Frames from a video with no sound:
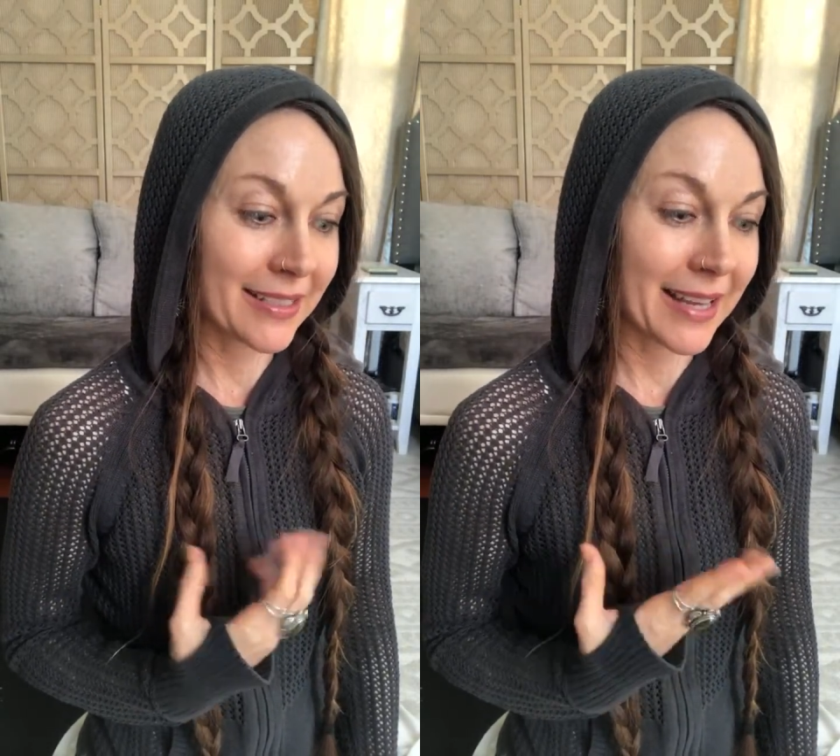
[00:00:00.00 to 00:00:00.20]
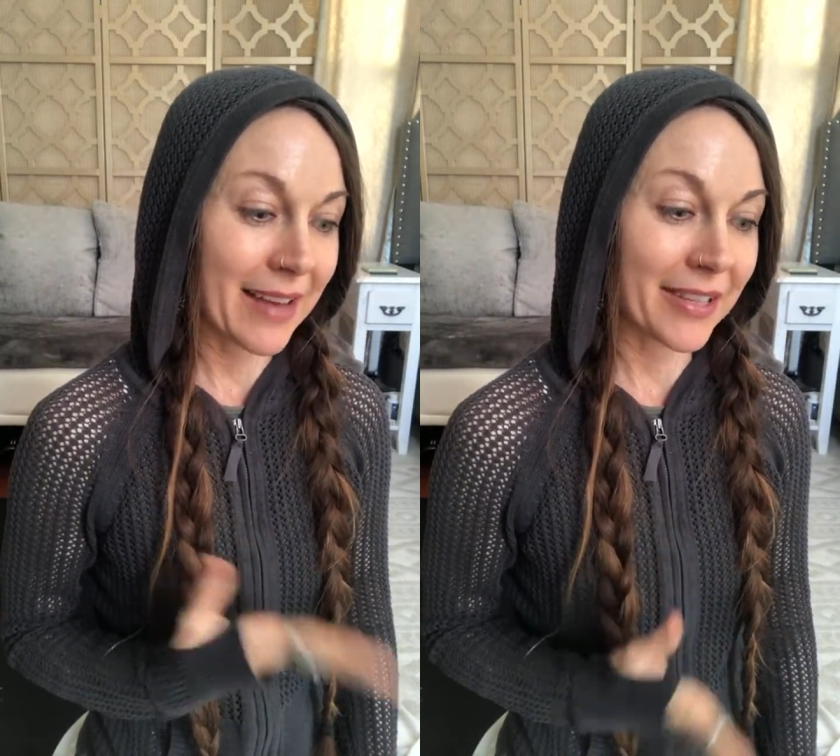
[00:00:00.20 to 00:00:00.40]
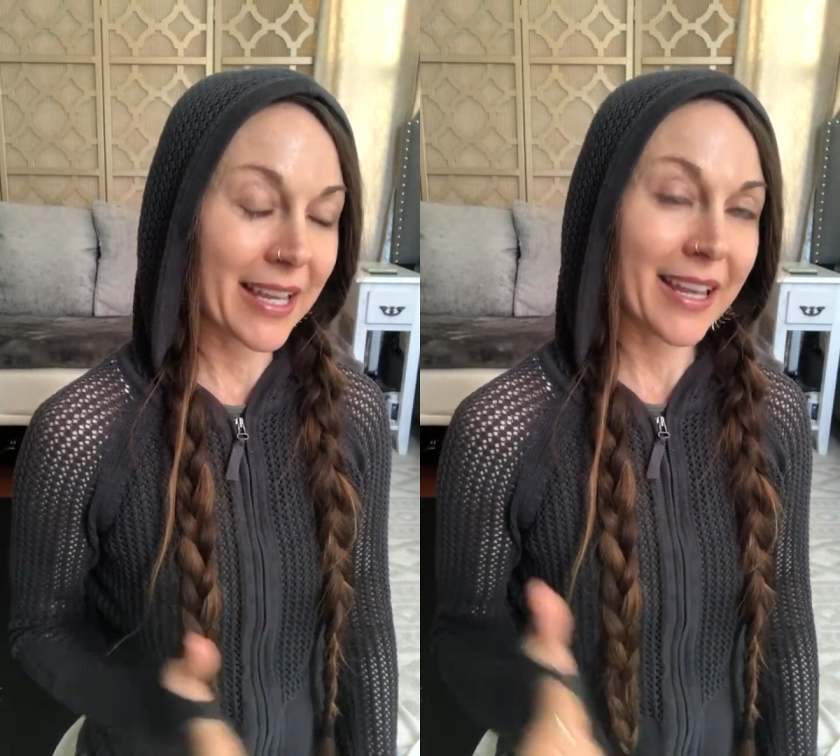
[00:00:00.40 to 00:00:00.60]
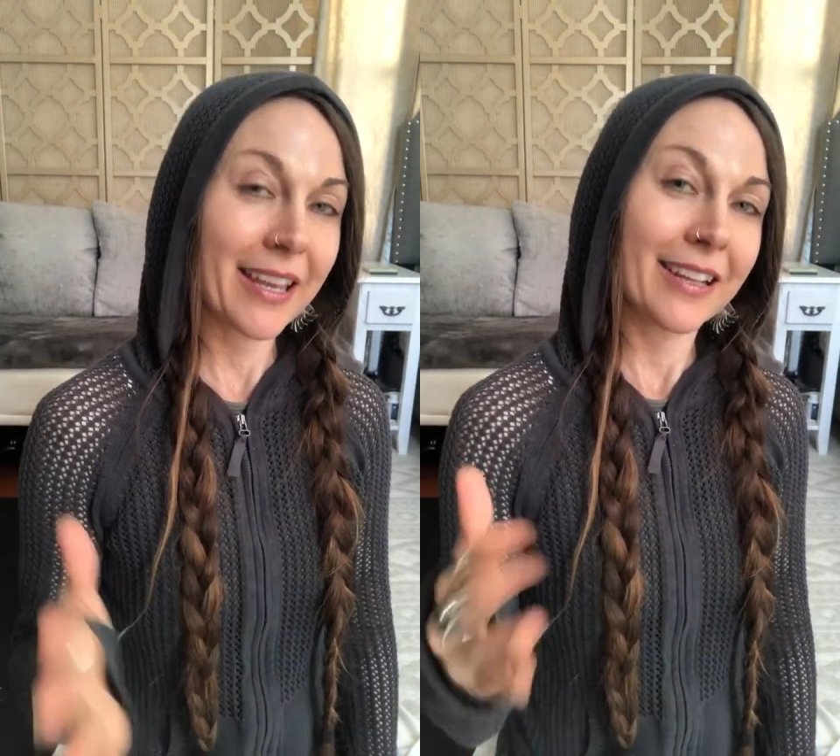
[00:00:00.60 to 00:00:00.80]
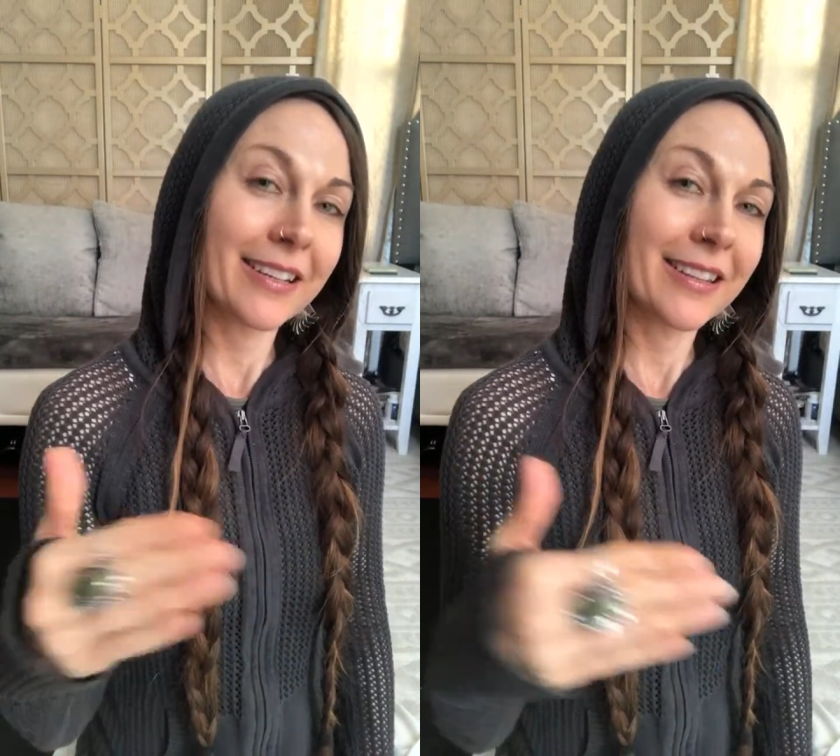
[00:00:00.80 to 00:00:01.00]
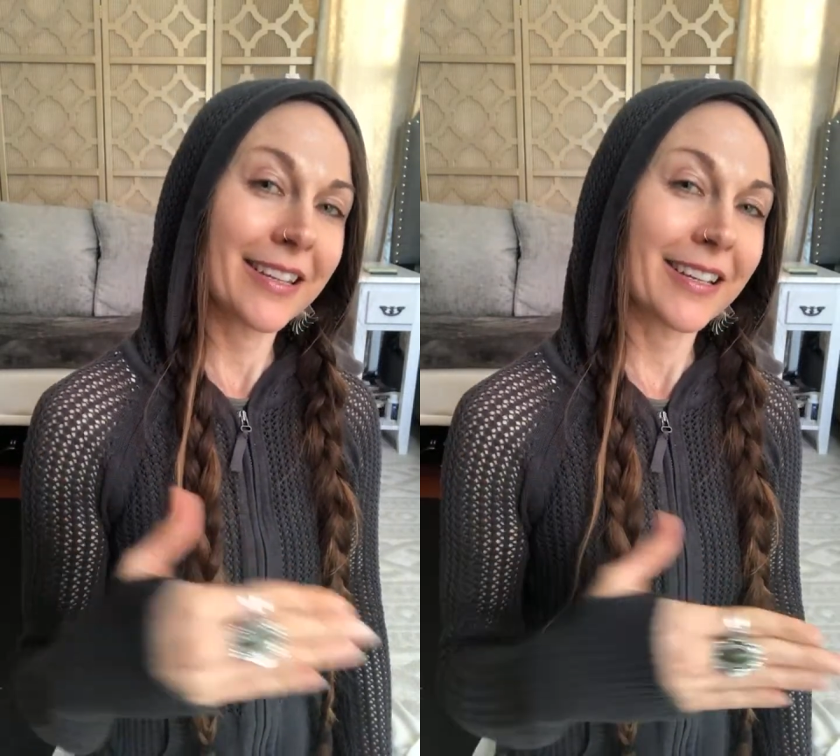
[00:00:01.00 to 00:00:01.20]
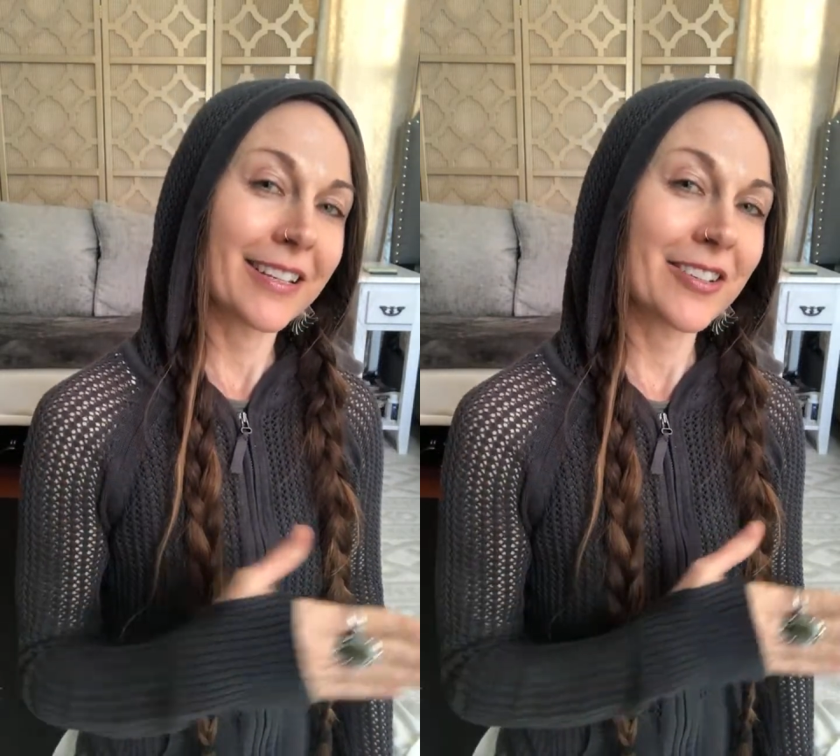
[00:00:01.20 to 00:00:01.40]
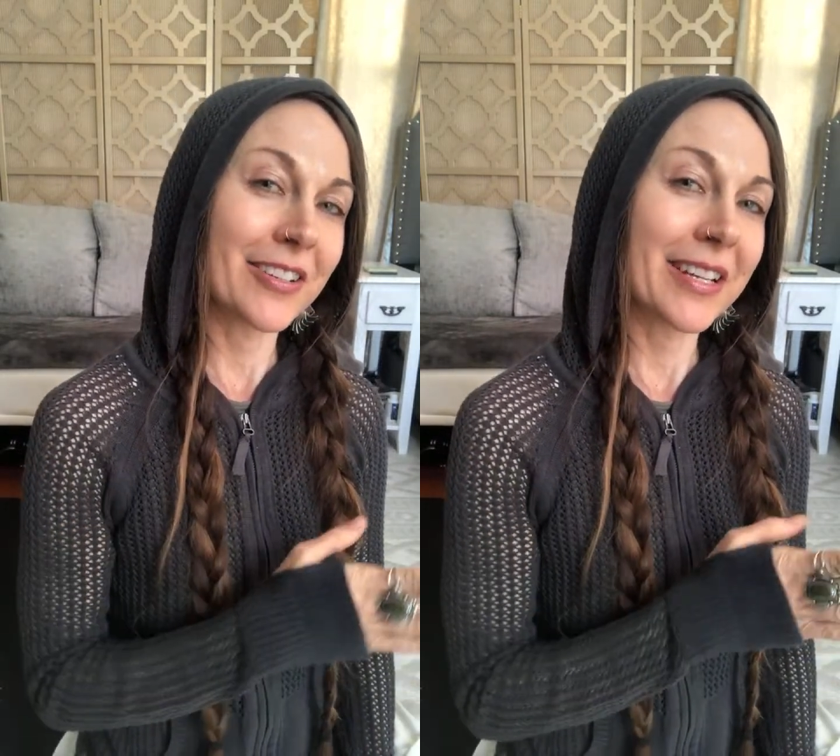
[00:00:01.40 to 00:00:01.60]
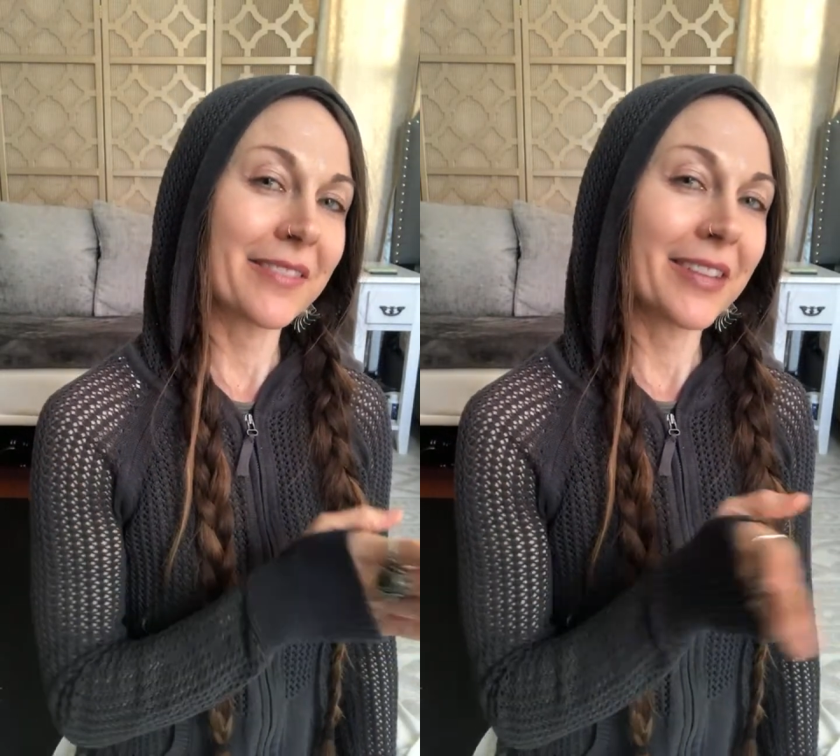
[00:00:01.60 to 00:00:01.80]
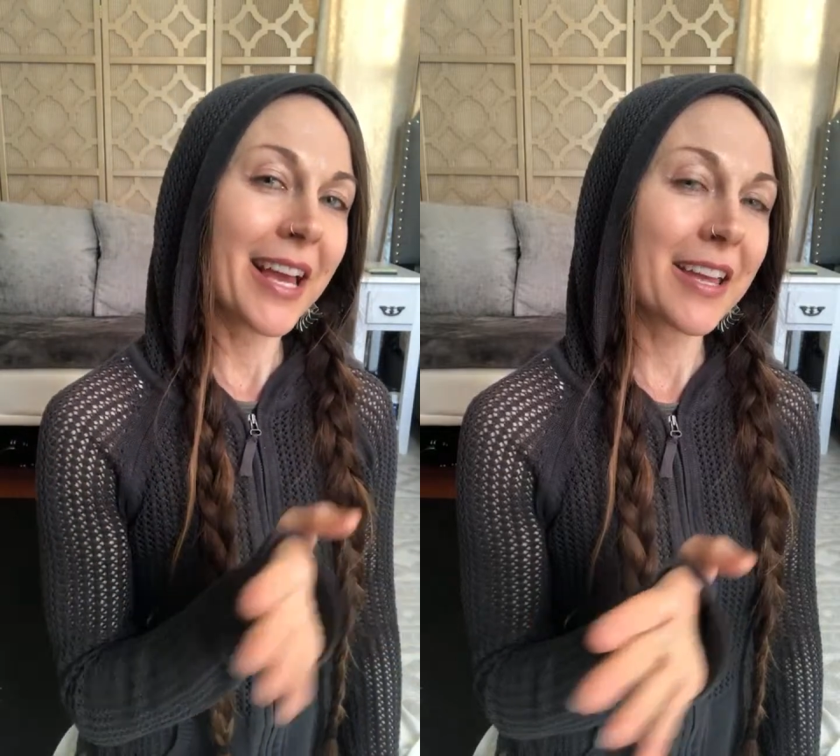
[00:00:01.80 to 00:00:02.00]
navigate the journey
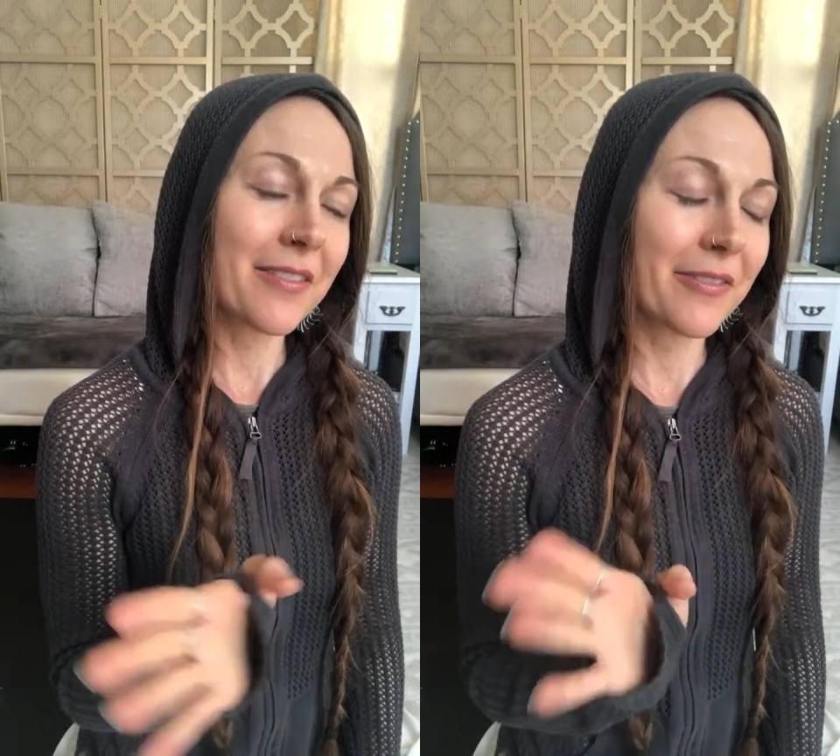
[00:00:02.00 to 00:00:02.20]
of life.